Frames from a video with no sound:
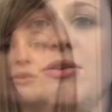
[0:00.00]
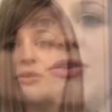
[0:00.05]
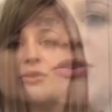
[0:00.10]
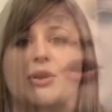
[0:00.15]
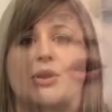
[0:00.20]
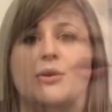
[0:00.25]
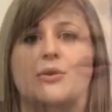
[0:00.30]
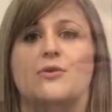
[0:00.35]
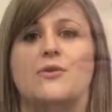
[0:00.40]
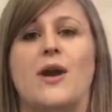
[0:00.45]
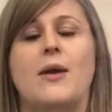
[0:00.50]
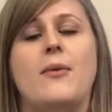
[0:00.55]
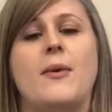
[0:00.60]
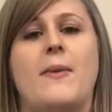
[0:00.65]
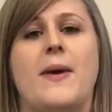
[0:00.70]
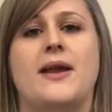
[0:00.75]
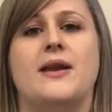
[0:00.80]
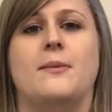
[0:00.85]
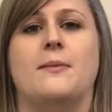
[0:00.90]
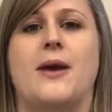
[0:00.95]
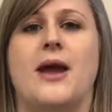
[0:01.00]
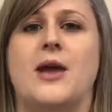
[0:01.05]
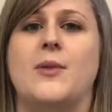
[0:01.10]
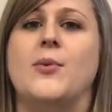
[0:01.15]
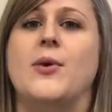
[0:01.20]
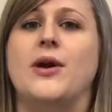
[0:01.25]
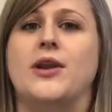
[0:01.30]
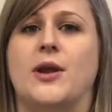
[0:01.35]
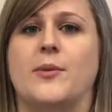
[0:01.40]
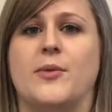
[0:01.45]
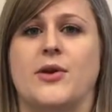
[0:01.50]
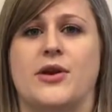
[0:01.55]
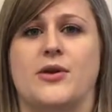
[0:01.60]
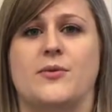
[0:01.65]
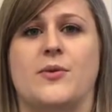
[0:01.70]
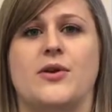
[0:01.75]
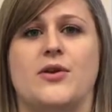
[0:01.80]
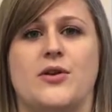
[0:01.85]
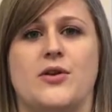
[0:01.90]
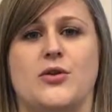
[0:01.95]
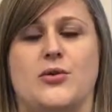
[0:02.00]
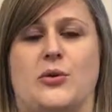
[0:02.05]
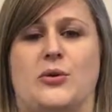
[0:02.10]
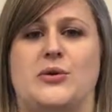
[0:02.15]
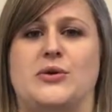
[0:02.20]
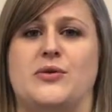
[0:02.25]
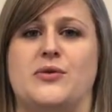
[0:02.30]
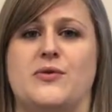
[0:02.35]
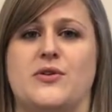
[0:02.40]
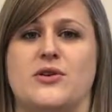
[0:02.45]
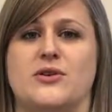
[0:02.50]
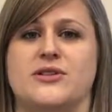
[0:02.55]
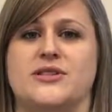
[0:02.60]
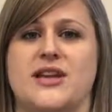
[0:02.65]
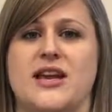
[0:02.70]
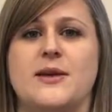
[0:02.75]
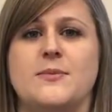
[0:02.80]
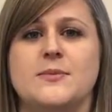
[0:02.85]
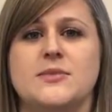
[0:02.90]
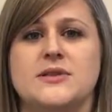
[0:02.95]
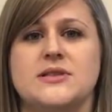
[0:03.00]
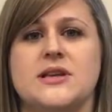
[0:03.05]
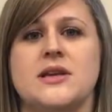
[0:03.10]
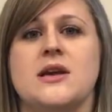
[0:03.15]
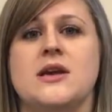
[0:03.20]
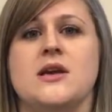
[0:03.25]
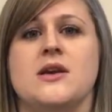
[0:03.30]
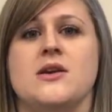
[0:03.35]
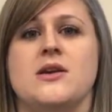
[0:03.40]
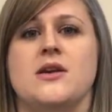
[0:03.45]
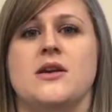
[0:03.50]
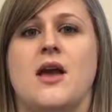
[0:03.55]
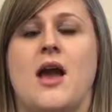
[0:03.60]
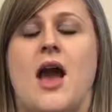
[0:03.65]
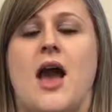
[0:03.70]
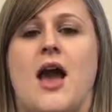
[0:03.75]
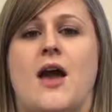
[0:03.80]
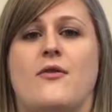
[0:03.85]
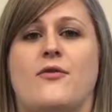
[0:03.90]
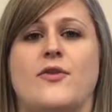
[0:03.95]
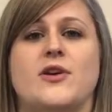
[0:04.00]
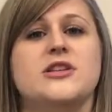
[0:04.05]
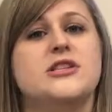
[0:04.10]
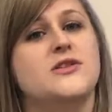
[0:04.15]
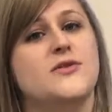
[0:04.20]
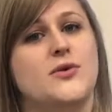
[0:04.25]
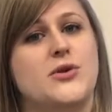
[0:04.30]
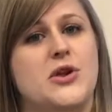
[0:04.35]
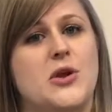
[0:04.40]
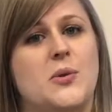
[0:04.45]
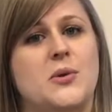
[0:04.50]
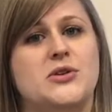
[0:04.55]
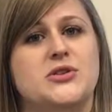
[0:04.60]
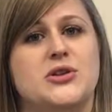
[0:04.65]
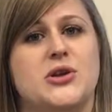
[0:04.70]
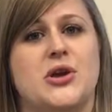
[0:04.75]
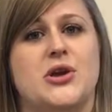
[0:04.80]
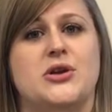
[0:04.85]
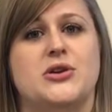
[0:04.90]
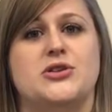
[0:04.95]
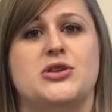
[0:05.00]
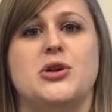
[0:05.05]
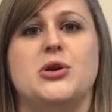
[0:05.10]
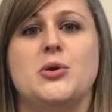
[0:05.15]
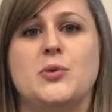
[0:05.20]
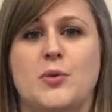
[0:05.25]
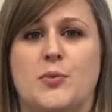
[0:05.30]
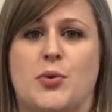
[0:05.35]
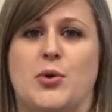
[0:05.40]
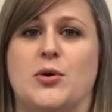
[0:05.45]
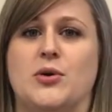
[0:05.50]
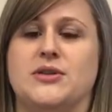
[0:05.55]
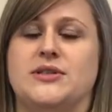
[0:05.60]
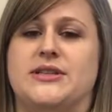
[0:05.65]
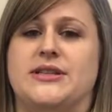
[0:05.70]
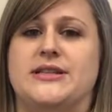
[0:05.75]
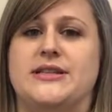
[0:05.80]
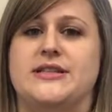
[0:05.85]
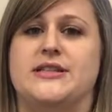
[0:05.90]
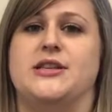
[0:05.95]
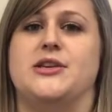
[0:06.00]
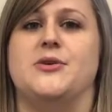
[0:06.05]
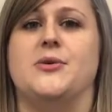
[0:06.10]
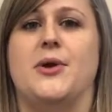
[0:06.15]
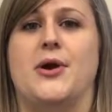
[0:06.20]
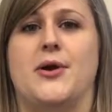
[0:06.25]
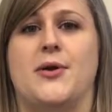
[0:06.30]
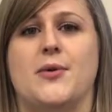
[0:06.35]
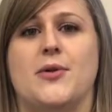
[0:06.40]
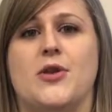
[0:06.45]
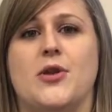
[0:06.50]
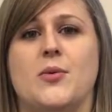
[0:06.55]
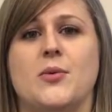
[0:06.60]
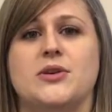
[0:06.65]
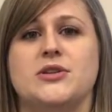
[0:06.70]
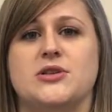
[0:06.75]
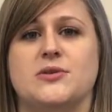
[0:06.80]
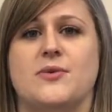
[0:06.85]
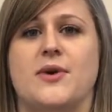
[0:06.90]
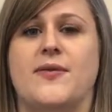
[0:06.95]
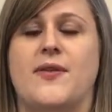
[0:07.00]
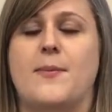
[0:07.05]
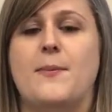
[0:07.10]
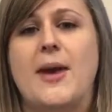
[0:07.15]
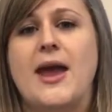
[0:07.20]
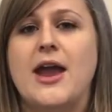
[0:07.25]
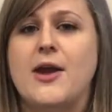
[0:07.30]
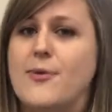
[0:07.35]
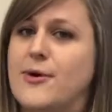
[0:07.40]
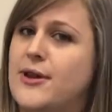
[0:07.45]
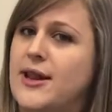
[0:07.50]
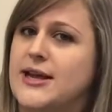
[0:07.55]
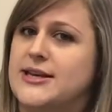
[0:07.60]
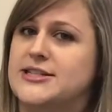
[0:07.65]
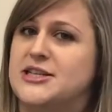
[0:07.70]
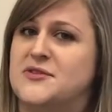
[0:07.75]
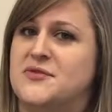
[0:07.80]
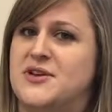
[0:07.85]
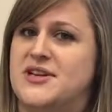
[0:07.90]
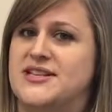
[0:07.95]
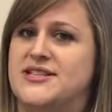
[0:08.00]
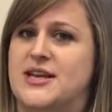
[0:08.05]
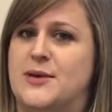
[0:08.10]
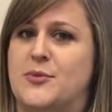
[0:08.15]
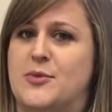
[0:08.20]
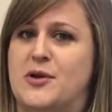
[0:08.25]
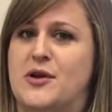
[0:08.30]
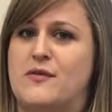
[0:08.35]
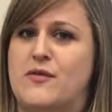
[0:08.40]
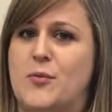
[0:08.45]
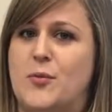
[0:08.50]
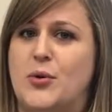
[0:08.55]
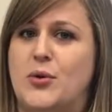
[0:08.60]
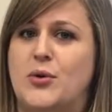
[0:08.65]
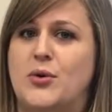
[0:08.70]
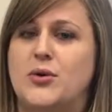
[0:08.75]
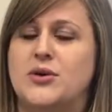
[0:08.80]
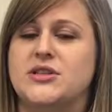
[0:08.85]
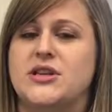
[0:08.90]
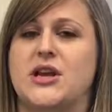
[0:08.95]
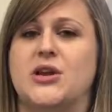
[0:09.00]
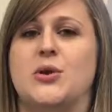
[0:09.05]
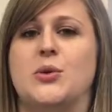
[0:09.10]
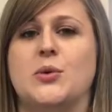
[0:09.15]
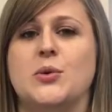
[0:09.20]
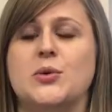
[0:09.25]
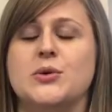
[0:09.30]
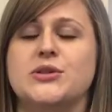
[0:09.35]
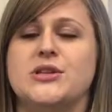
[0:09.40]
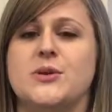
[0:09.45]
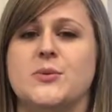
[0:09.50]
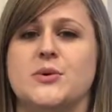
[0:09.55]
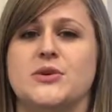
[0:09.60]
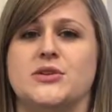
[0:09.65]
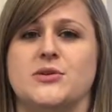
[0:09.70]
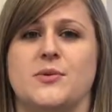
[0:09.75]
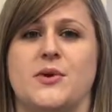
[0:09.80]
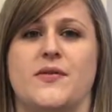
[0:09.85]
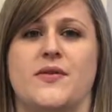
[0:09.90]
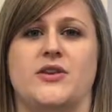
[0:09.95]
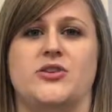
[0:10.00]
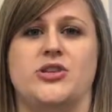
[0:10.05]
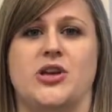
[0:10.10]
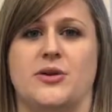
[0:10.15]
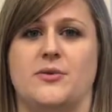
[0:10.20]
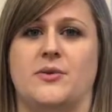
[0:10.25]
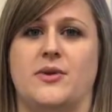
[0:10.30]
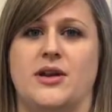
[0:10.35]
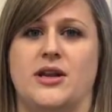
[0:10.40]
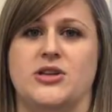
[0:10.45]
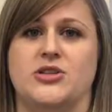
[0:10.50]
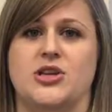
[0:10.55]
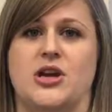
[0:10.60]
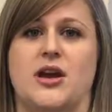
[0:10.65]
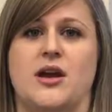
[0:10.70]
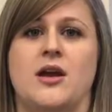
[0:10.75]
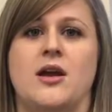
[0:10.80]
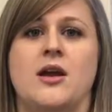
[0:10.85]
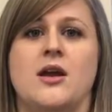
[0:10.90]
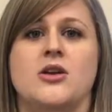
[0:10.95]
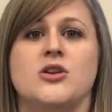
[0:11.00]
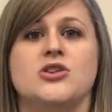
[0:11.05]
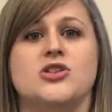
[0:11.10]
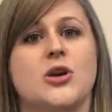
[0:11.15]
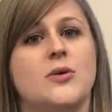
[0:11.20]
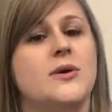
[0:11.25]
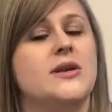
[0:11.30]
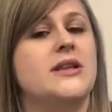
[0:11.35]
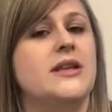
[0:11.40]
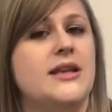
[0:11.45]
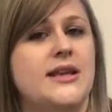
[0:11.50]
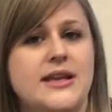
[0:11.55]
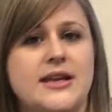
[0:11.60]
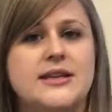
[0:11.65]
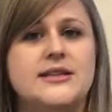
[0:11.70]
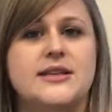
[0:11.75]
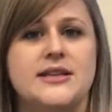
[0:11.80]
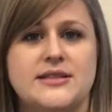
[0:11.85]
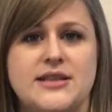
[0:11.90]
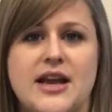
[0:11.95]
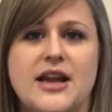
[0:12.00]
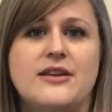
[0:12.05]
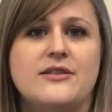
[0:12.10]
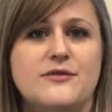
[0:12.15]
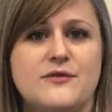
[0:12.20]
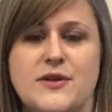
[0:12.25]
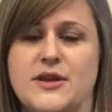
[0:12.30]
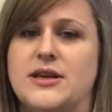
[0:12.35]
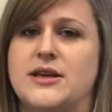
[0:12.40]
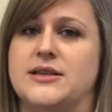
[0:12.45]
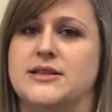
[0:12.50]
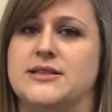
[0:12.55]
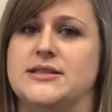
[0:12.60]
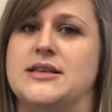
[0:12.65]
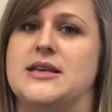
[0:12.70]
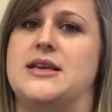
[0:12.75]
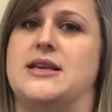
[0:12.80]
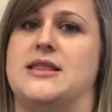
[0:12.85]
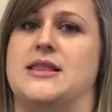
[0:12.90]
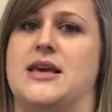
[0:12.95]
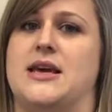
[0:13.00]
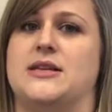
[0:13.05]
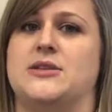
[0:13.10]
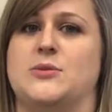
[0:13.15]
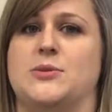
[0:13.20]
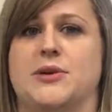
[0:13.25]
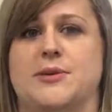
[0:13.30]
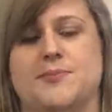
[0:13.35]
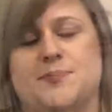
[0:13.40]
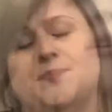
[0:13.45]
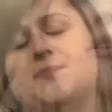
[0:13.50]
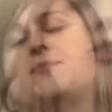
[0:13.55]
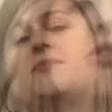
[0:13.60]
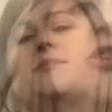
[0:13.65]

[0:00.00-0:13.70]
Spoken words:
So grab a pen and paper, and I'm going to run you through a few steps. First of all, you want to go to two reports in Xero. You want to run the payroll activity summary report, and you also want to run the general ledger showing the year-to-date figures in that one.